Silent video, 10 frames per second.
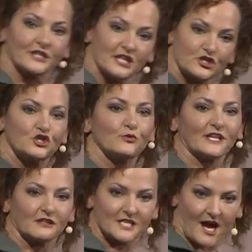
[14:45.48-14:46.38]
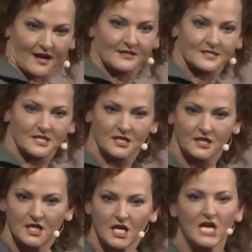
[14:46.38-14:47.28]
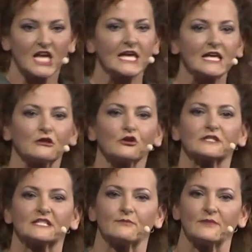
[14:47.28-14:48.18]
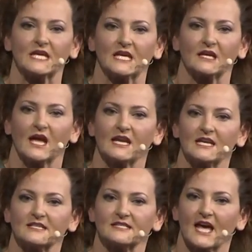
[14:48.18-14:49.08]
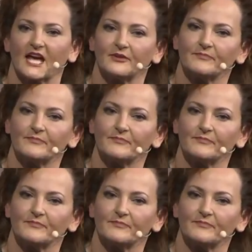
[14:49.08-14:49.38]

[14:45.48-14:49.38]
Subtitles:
issuing the test, he looked at me and he said,